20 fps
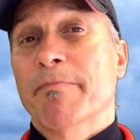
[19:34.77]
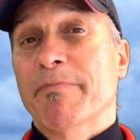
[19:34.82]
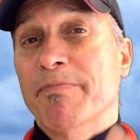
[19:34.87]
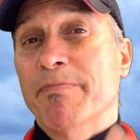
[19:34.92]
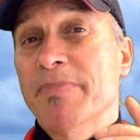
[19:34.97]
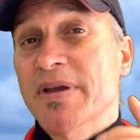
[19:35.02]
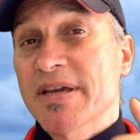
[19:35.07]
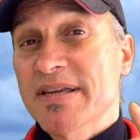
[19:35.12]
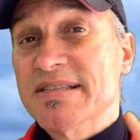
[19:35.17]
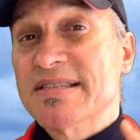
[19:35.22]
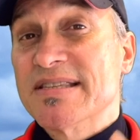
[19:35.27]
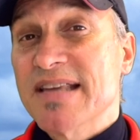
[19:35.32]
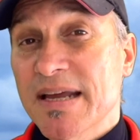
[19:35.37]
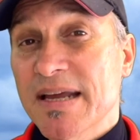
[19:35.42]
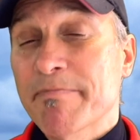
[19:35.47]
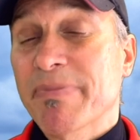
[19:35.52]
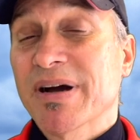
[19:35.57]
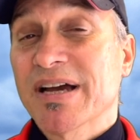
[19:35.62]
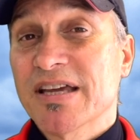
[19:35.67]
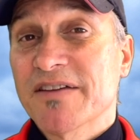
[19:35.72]
He
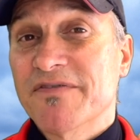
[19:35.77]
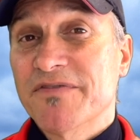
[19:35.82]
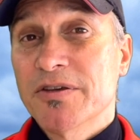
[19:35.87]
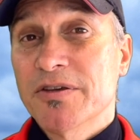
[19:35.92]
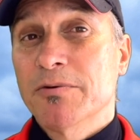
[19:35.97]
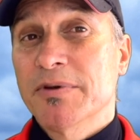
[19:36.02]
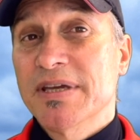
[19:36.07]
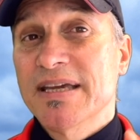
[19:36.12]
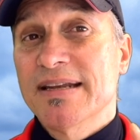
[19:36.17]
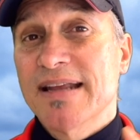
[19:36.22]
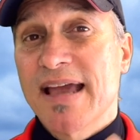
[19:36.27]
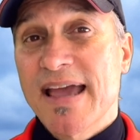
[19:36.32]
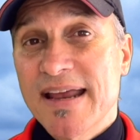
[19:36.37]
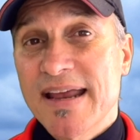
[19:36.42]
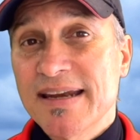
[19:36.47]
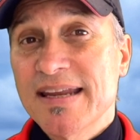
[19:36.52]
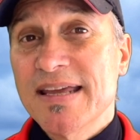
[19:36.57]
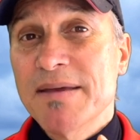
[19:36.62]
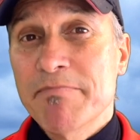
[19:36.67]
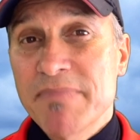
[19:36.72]
said, but if you eat
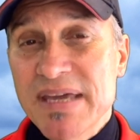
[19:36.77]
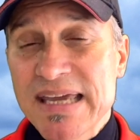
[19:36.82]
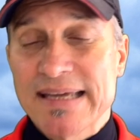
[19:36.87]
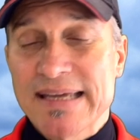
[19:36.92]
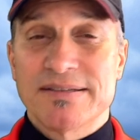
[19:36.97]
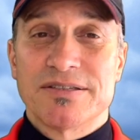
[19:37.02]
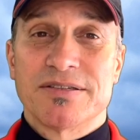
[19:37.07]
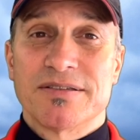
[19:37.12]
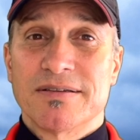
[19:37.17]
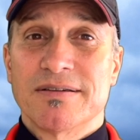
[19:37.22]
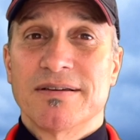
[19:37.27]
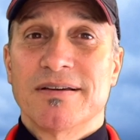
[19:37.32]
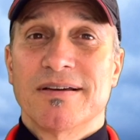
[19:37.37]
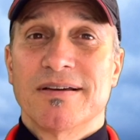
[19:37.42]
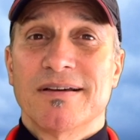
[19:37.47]
any meat,